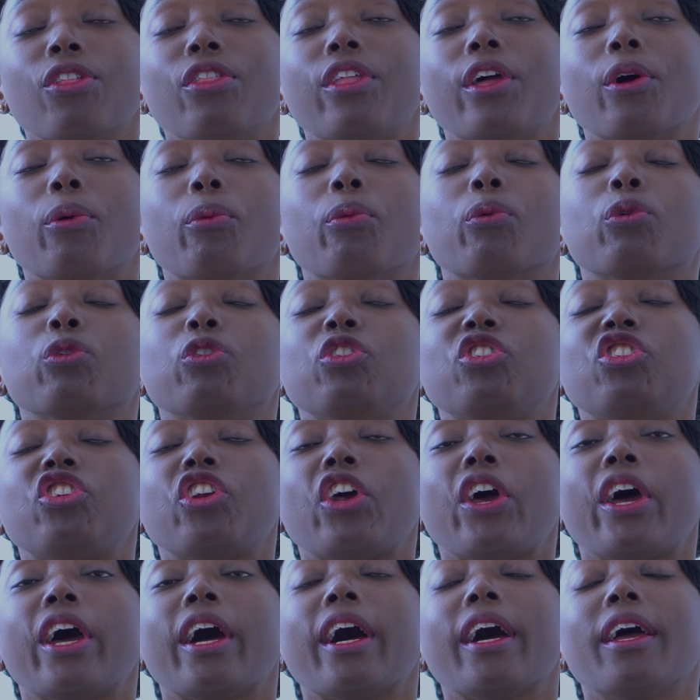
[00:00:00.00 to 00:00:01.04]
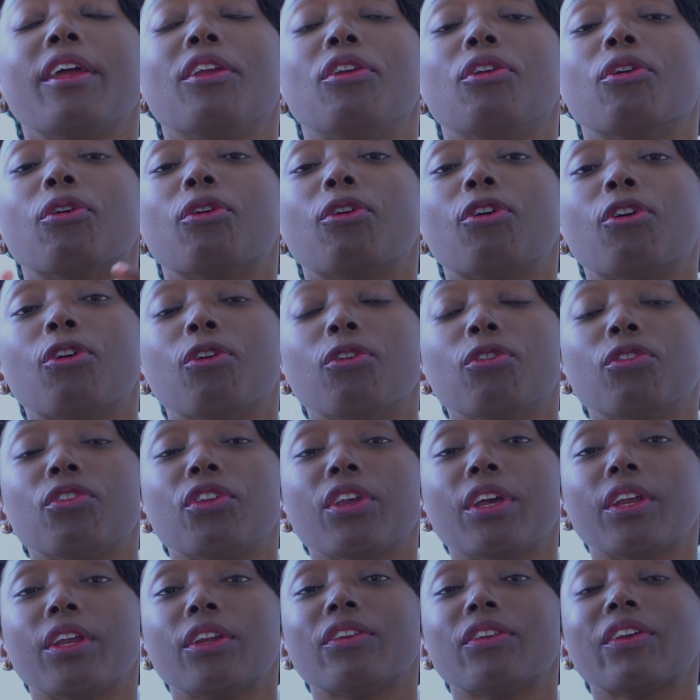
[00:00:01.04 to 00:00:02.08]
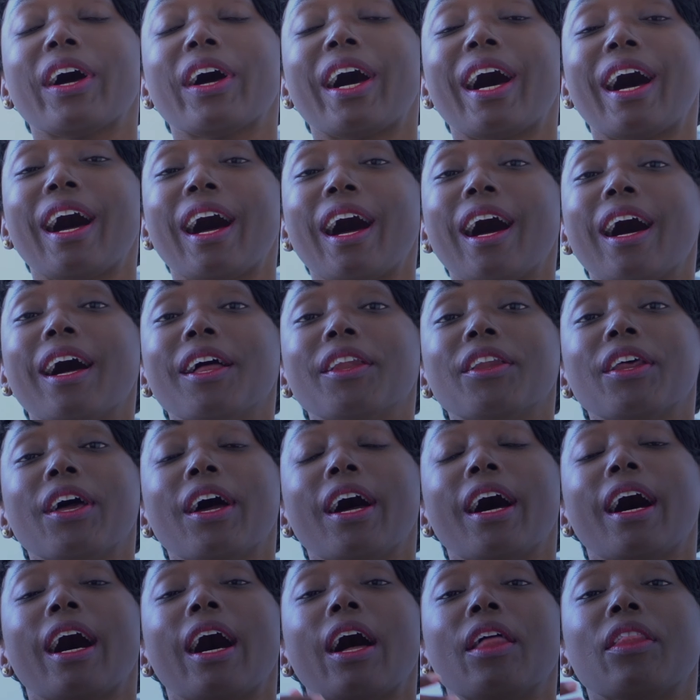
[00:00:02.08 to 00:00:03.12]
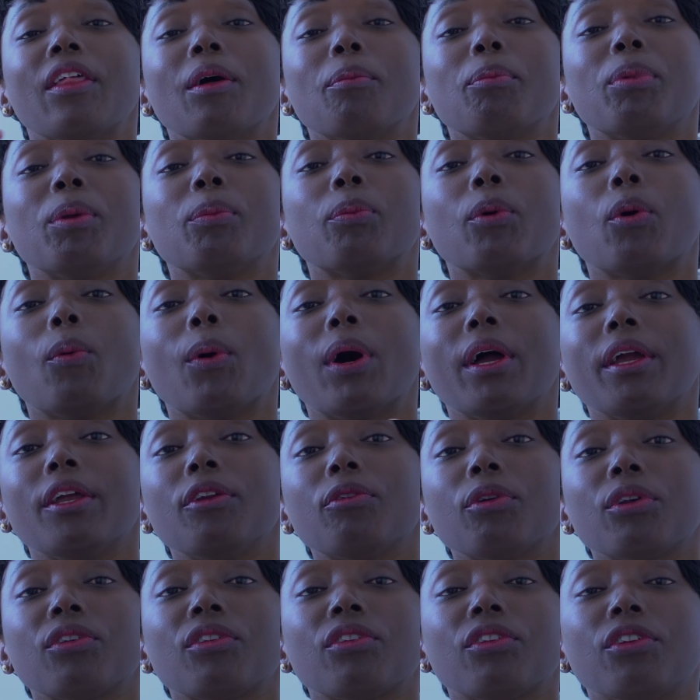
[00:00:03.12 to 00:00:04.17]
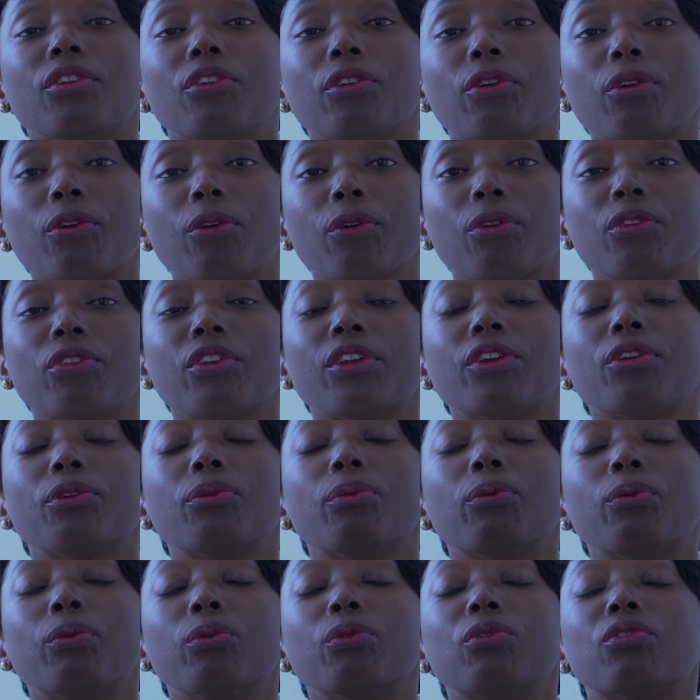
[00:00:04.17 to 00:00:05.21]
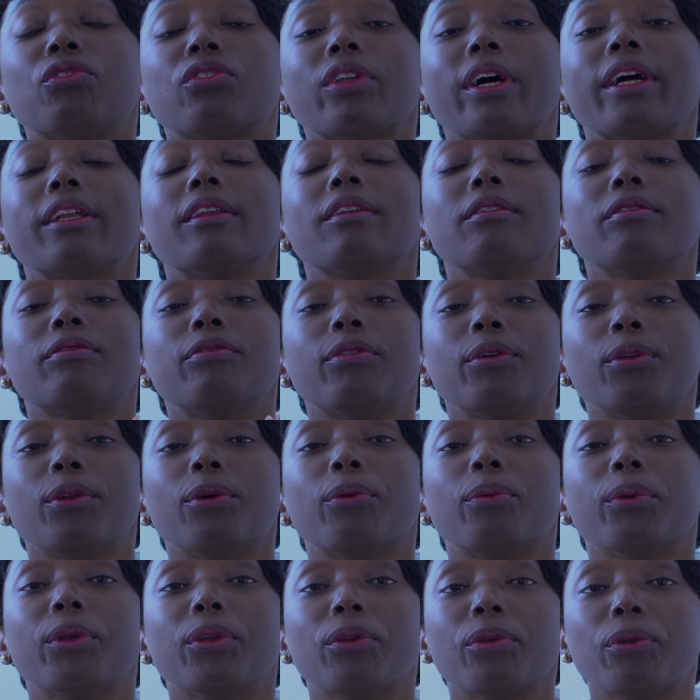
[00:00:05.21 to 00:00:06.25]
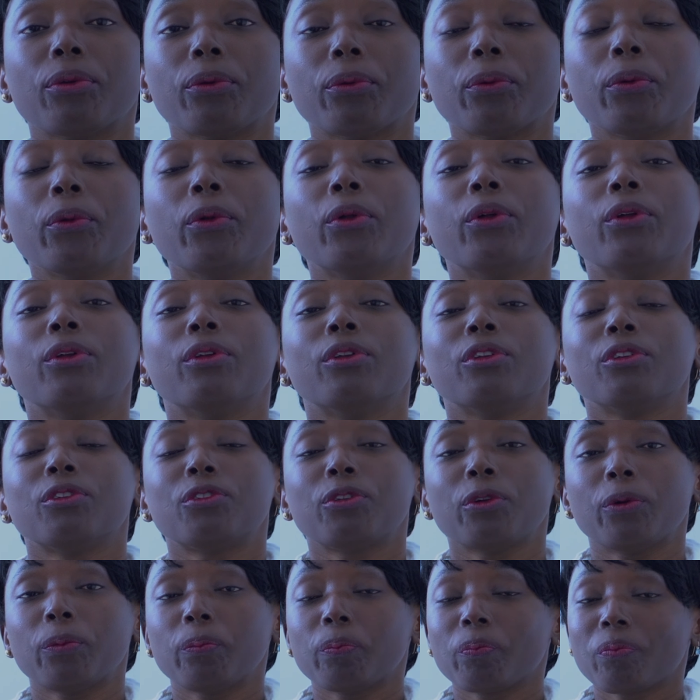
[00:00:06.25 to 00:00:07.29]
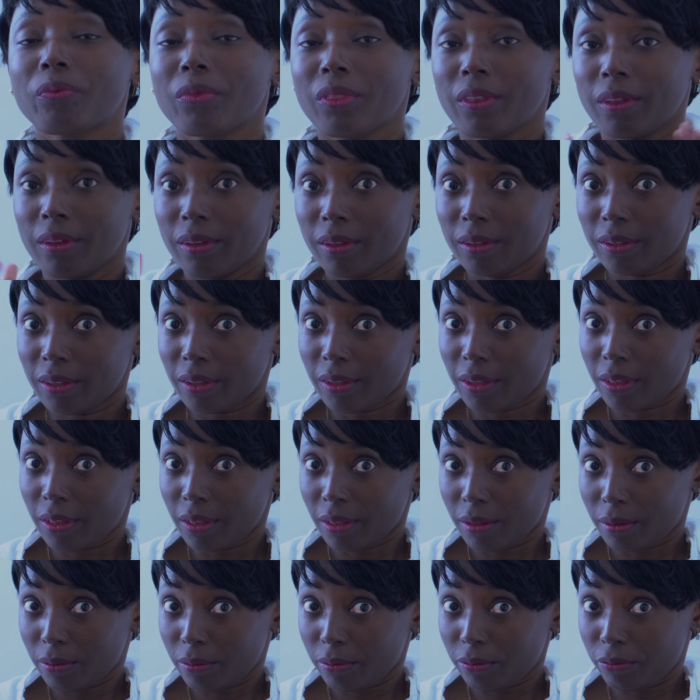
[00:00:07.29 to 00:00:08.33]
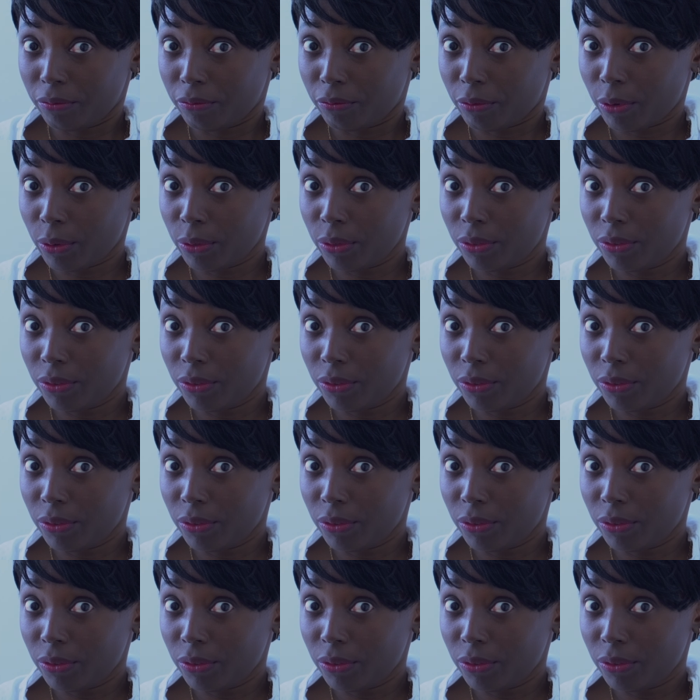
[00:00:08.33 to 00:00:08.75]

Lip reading: they will share your content, and other people who are interested in your content will start following you. So fourth